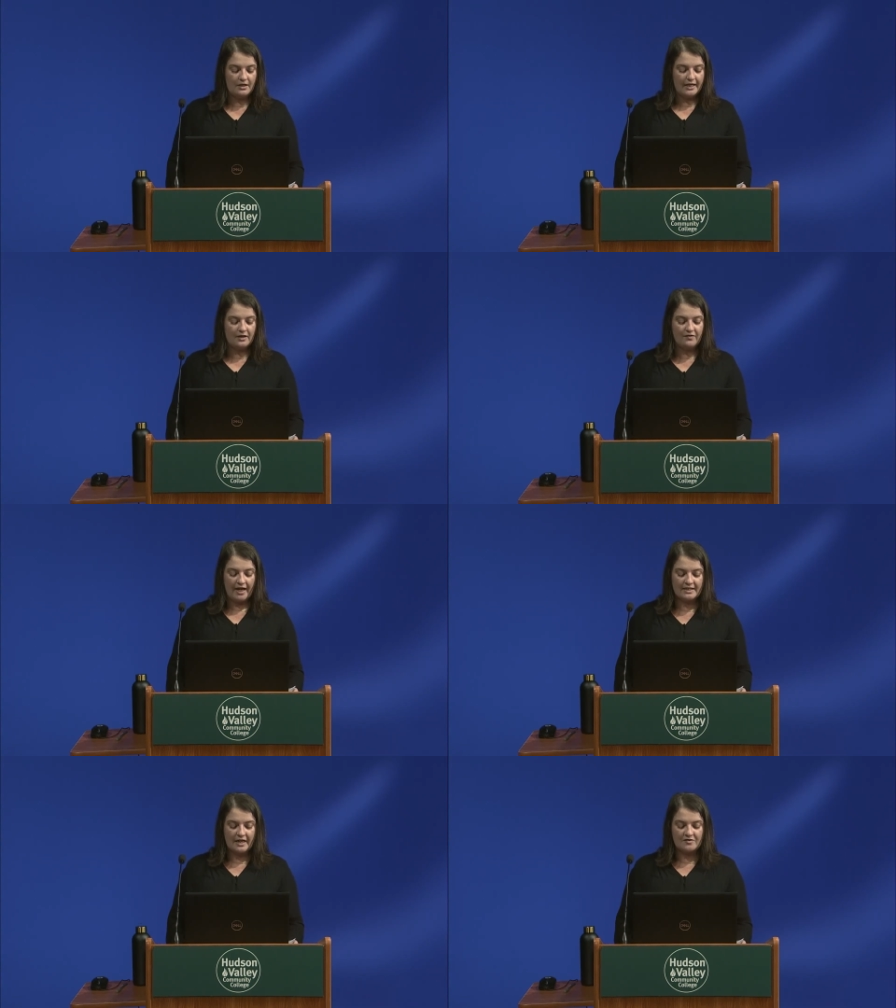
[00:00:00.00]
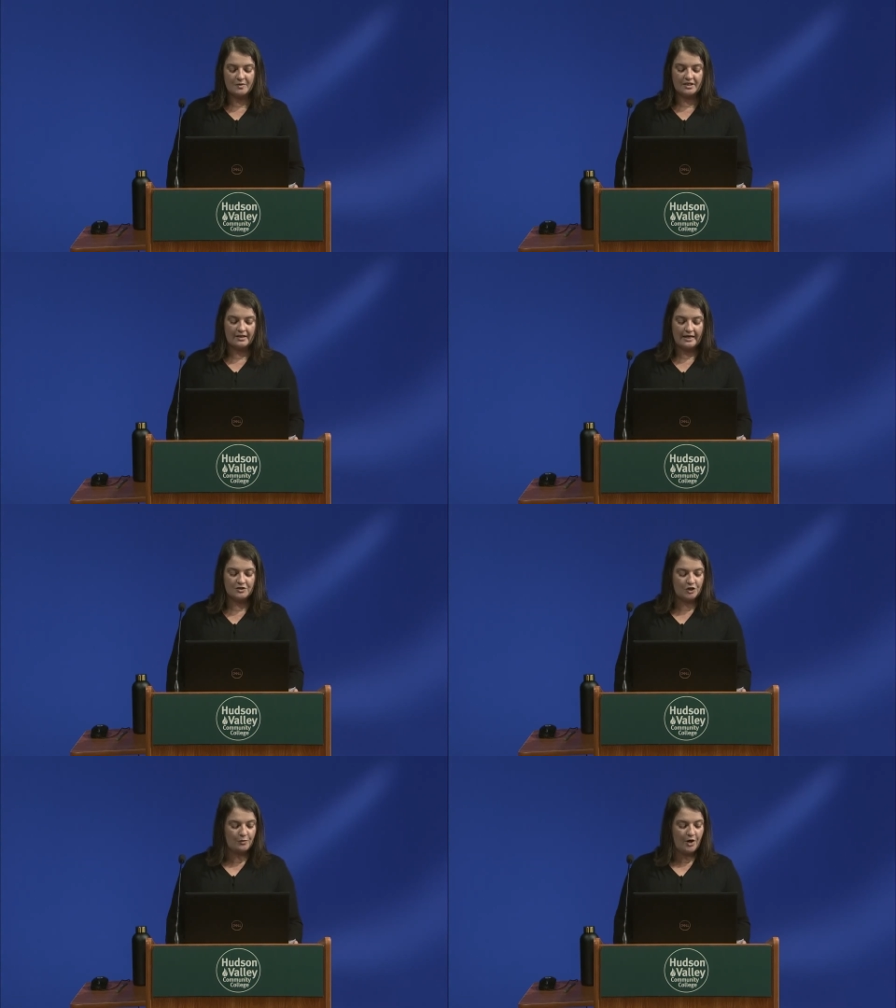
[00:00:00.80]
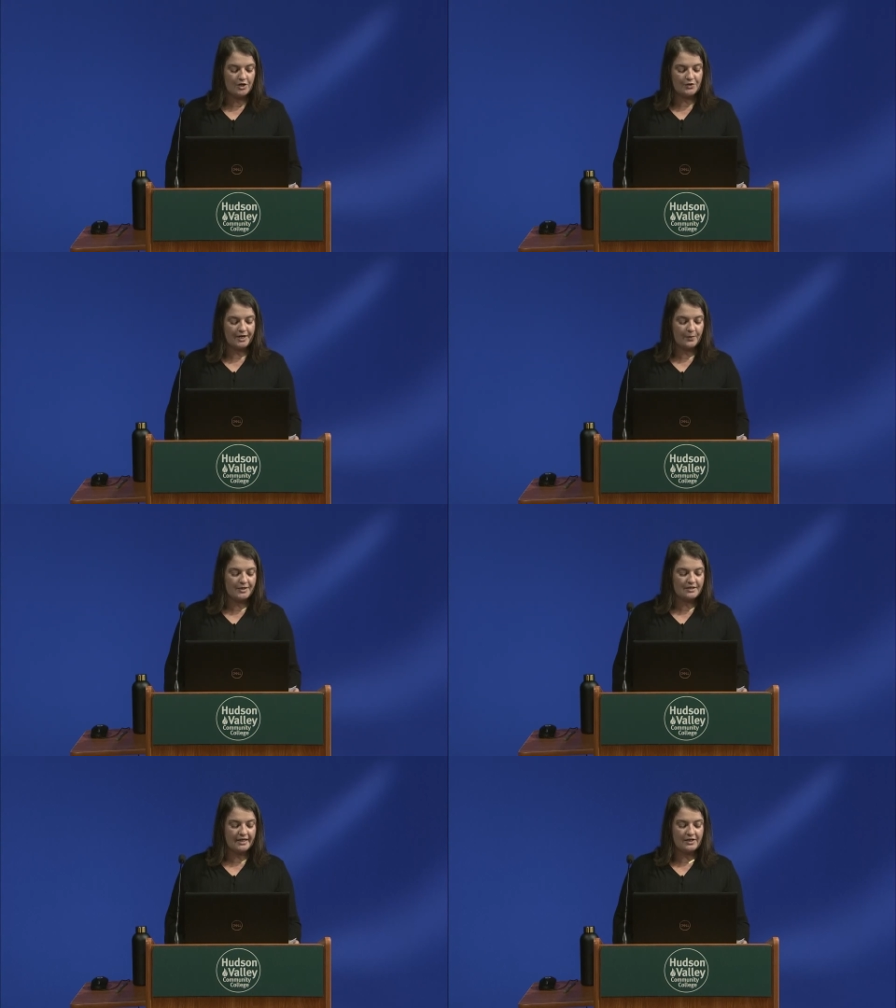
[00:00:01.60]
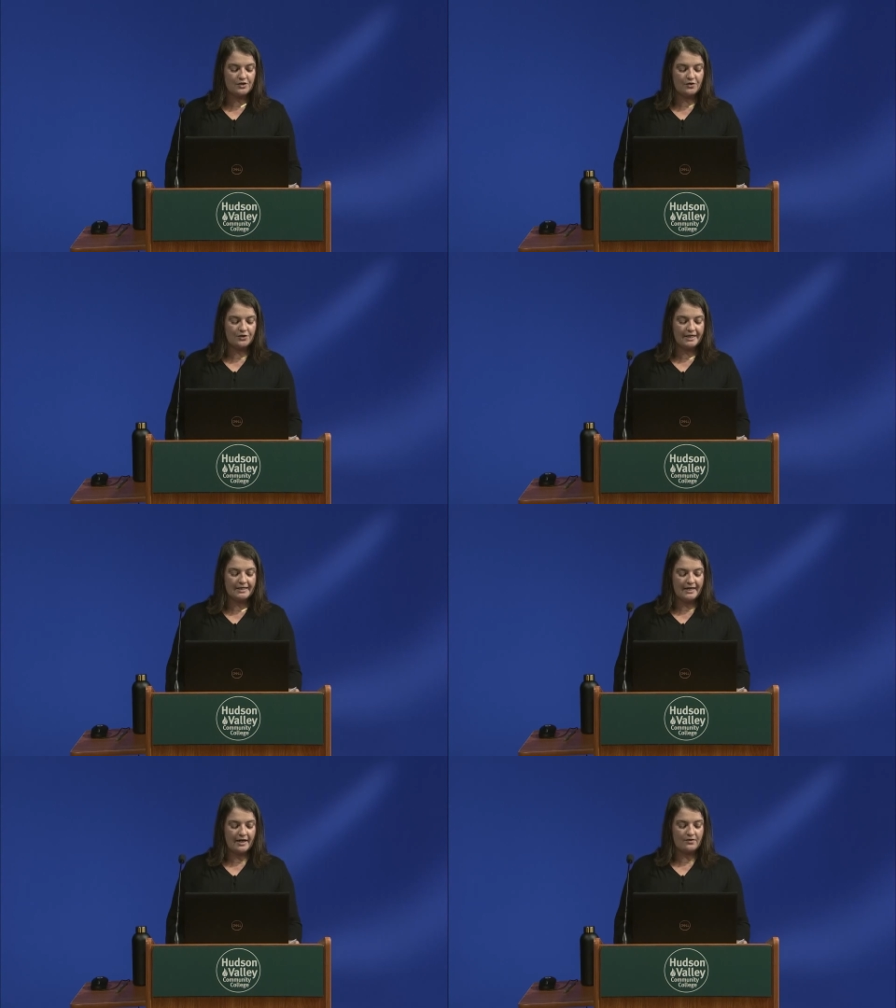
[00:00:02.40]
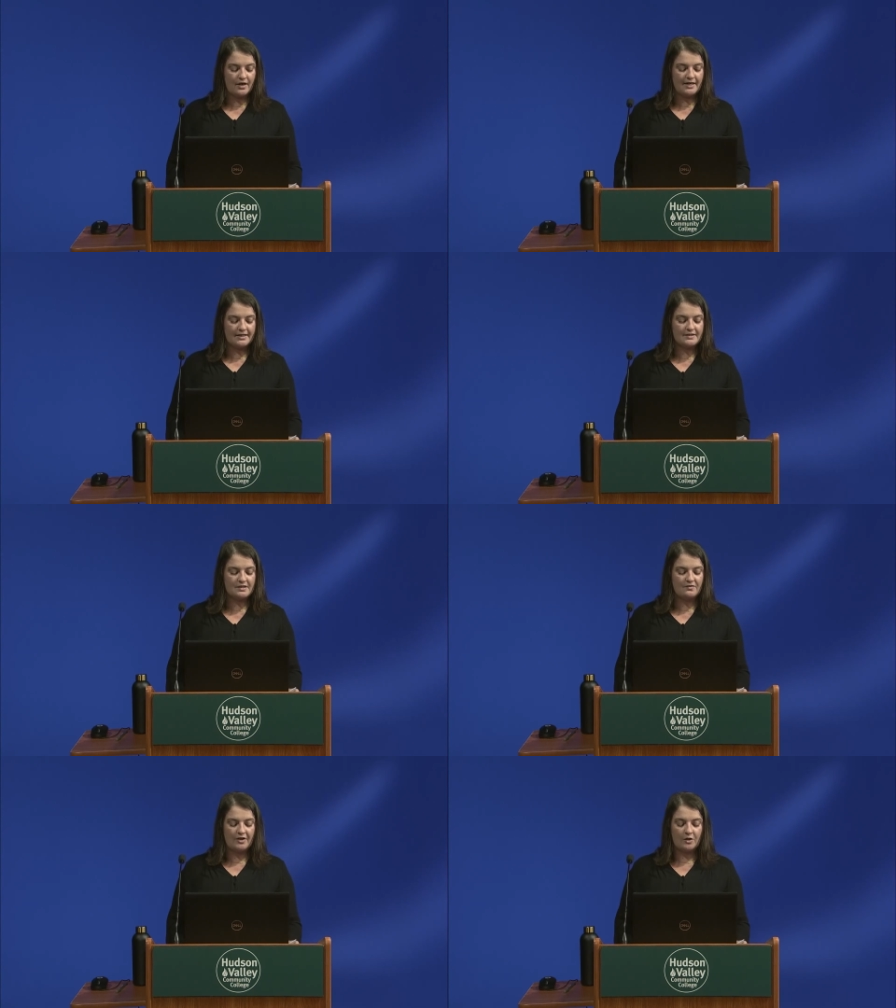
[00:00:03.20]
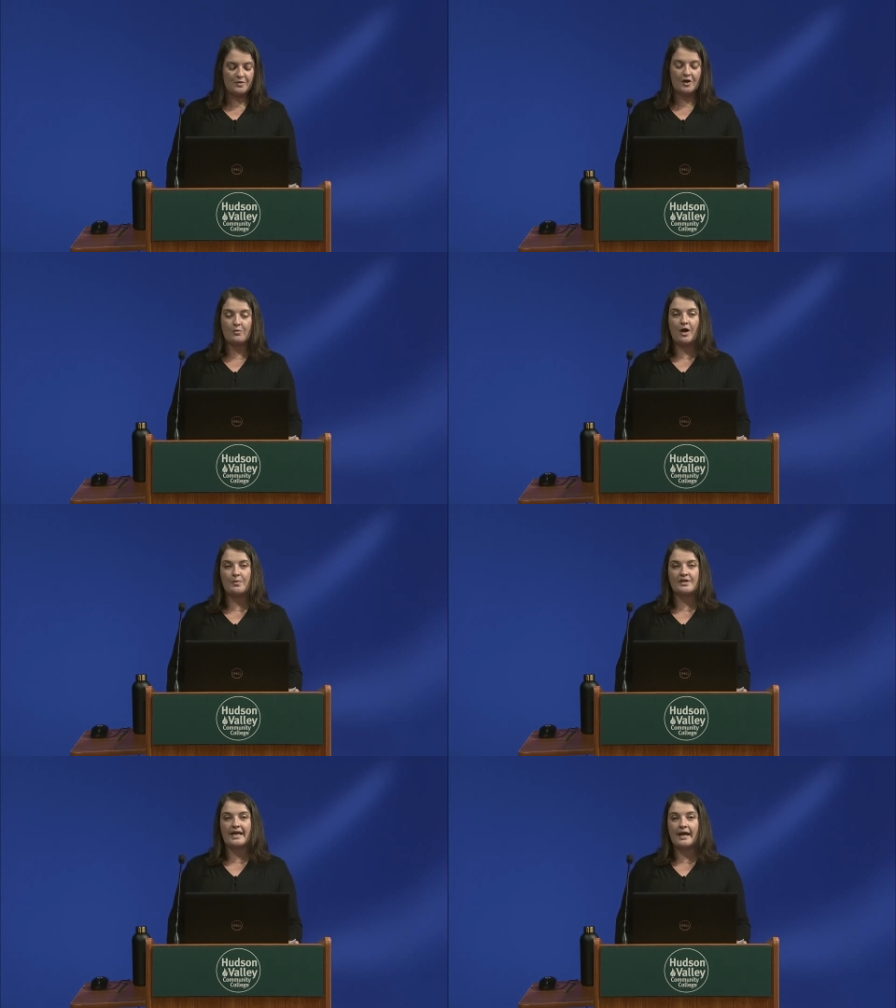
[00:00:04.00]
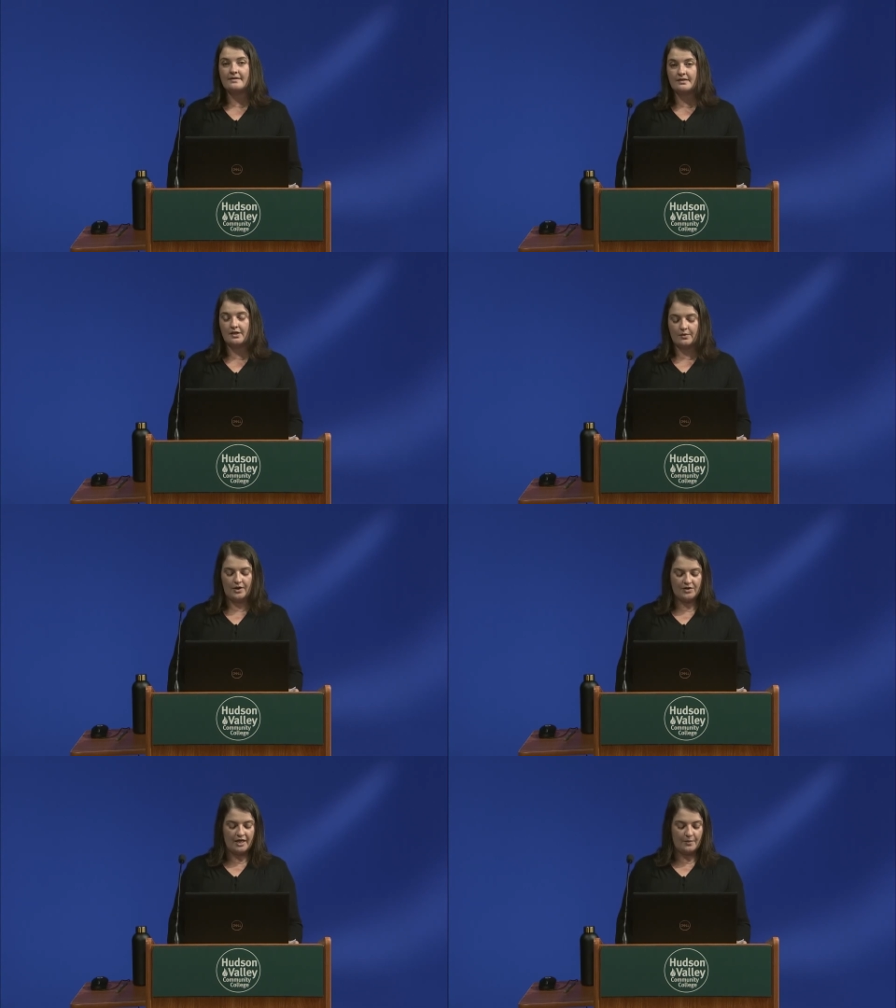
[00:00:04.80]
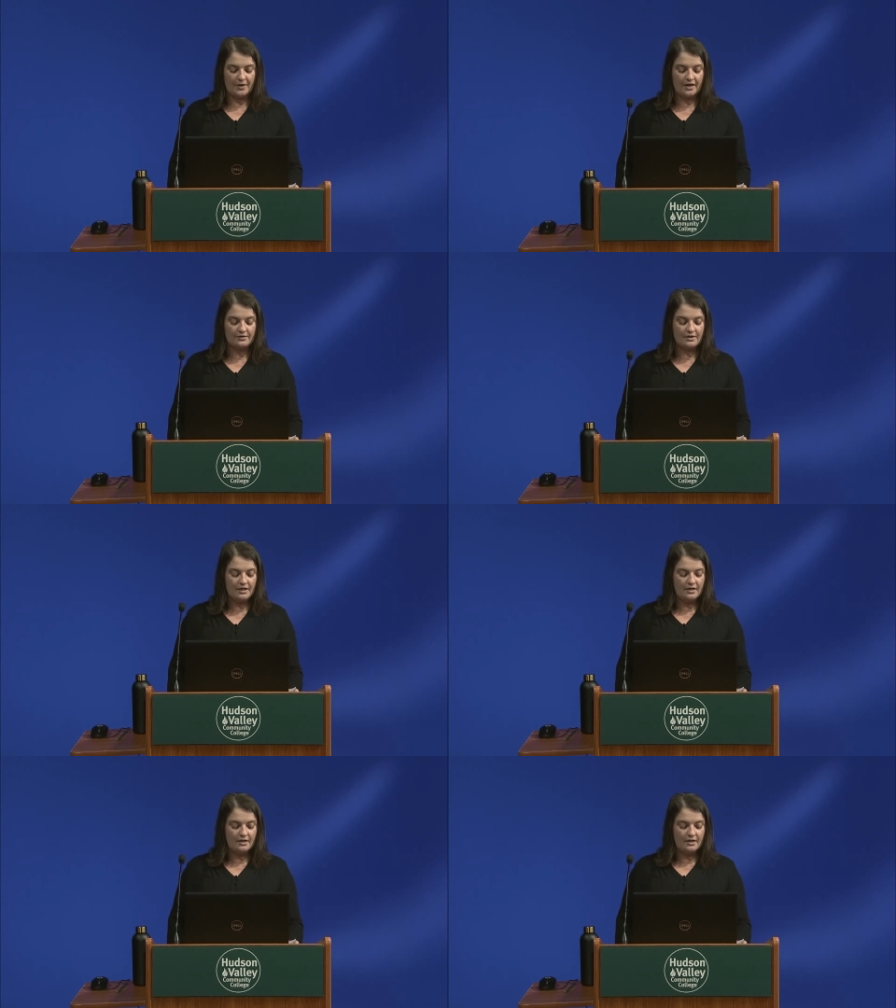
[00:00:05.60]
In fact, I've spent the last year partnering with a landowner in the Adirondacks to develop their property as a year-round campground,